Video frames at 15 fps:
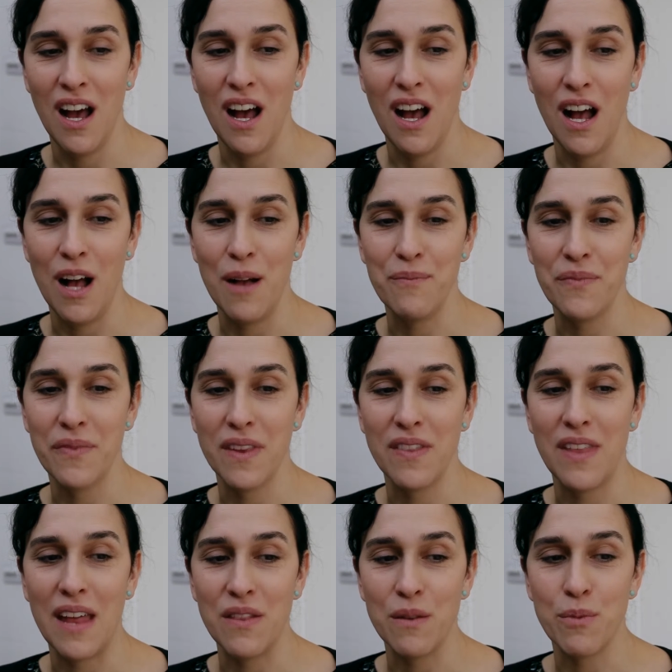
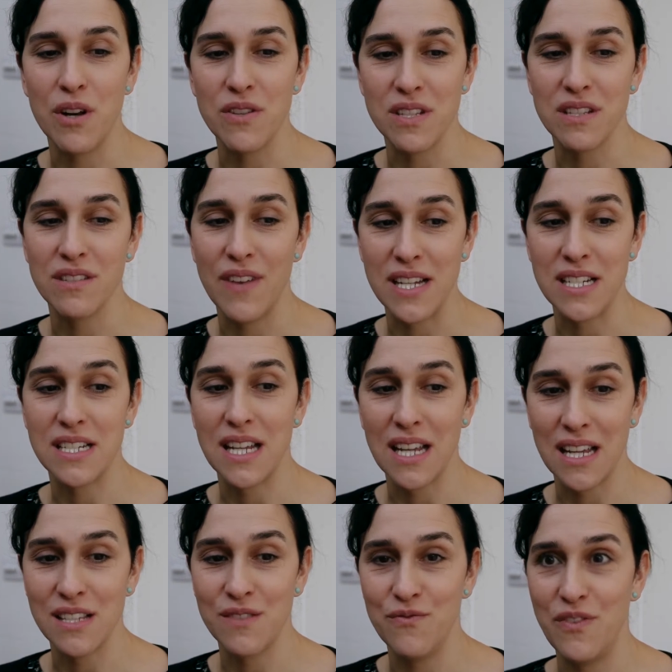then the process of
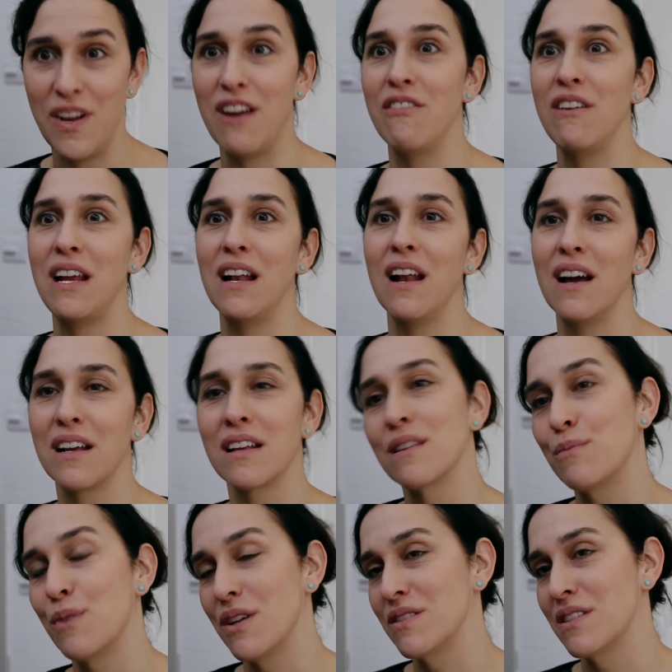editing is very like the
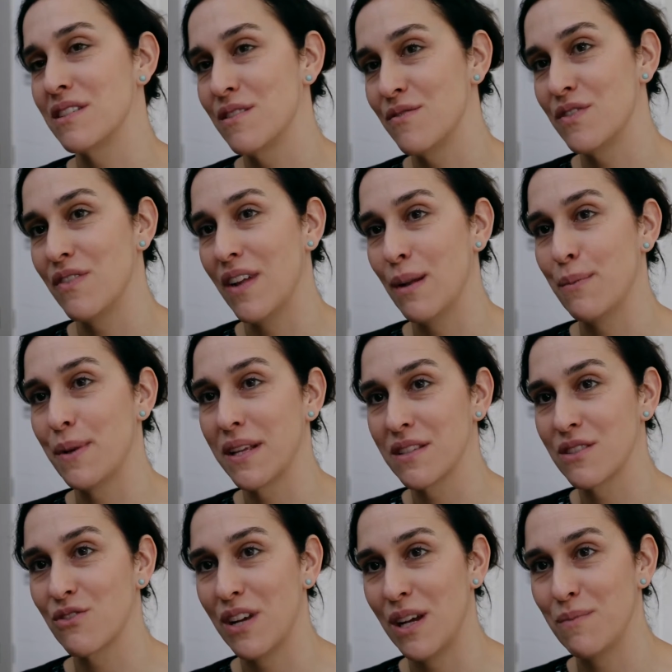process of developing a
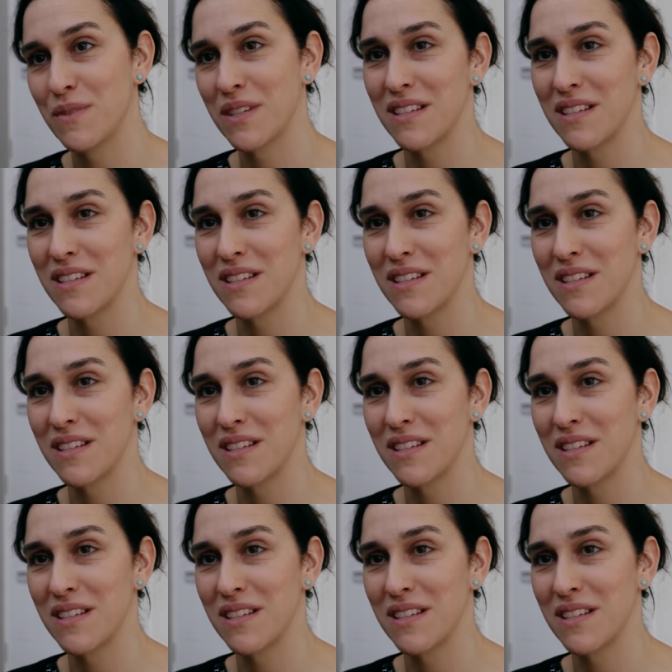script,